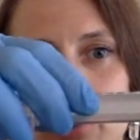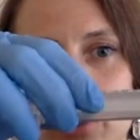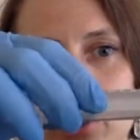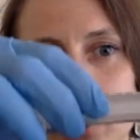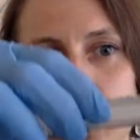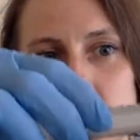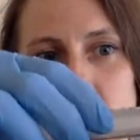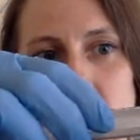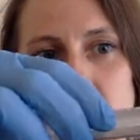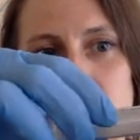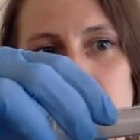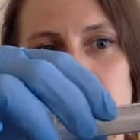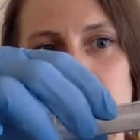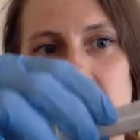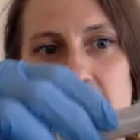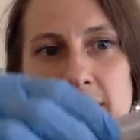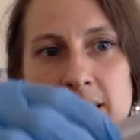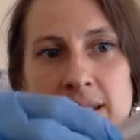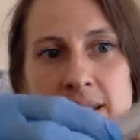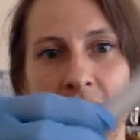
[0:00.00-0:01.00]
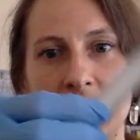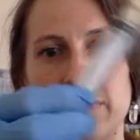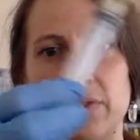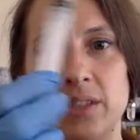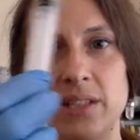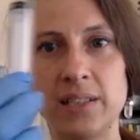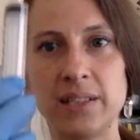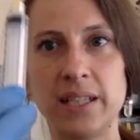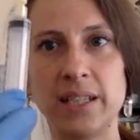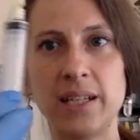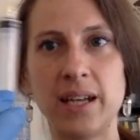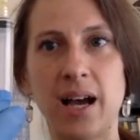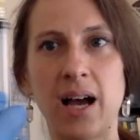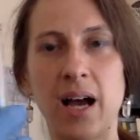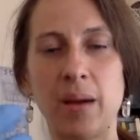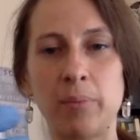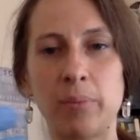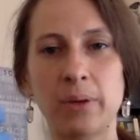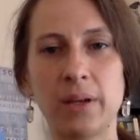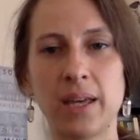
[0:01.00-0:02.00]
push it in, lift the lid
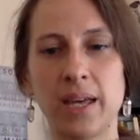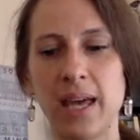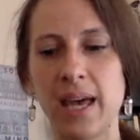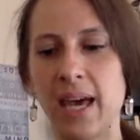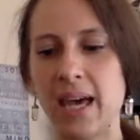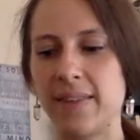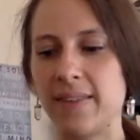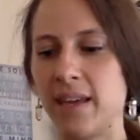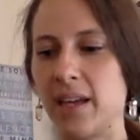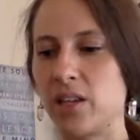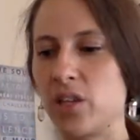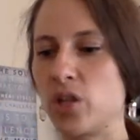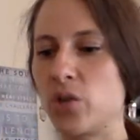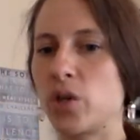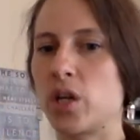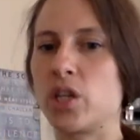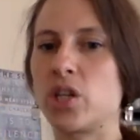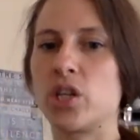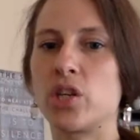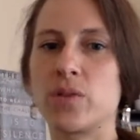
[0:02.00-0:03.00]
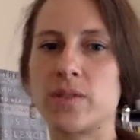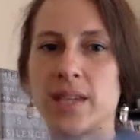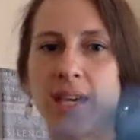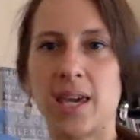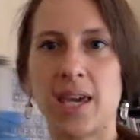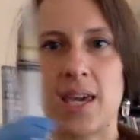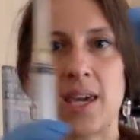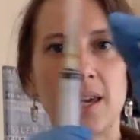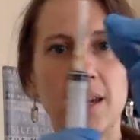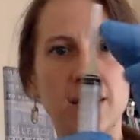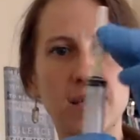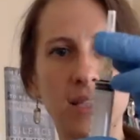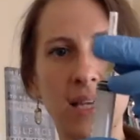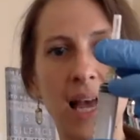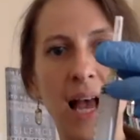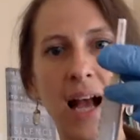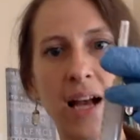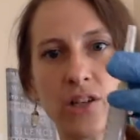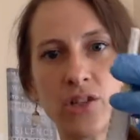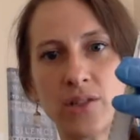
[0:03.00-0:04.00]
up, and then you can use a hand
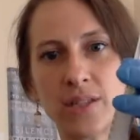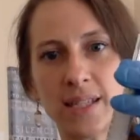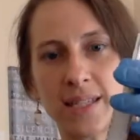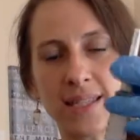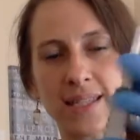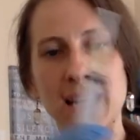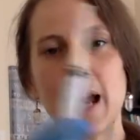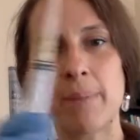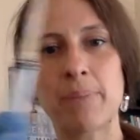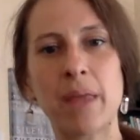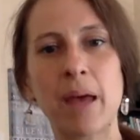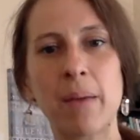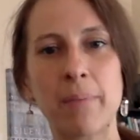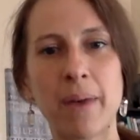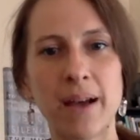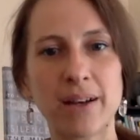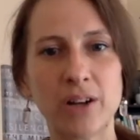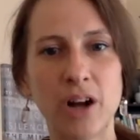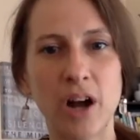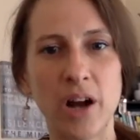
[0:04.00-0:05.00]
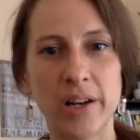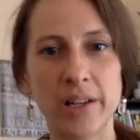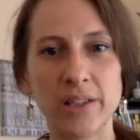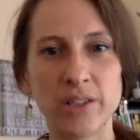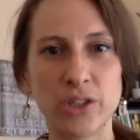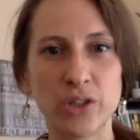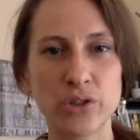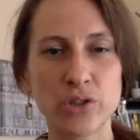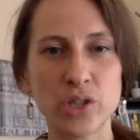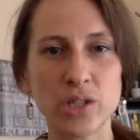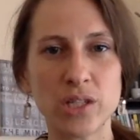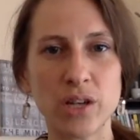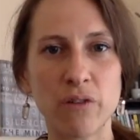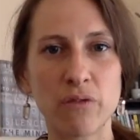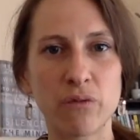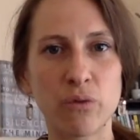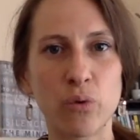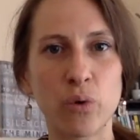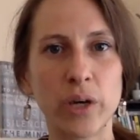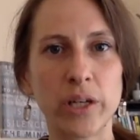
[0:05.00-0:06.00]
to actually snap that back on, and you'll just
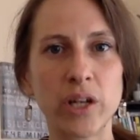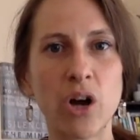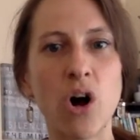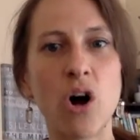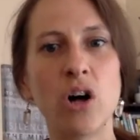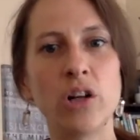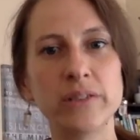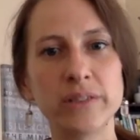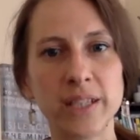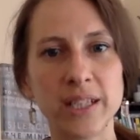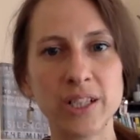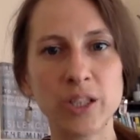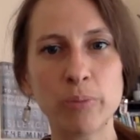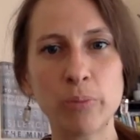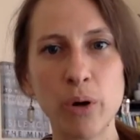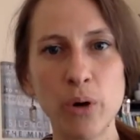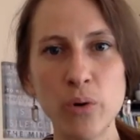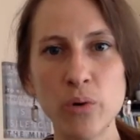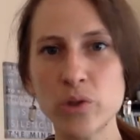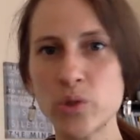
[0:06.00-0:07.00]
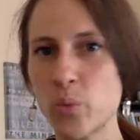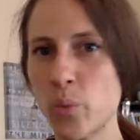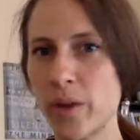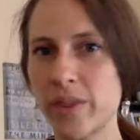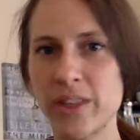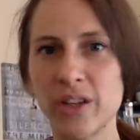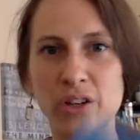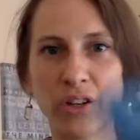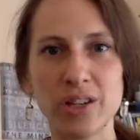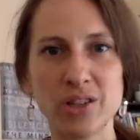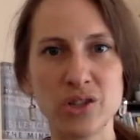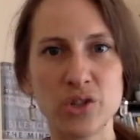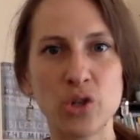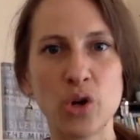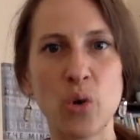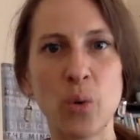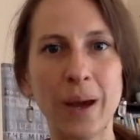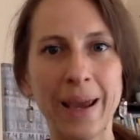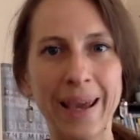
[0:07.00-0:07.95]
avoid all needle pokes when there is no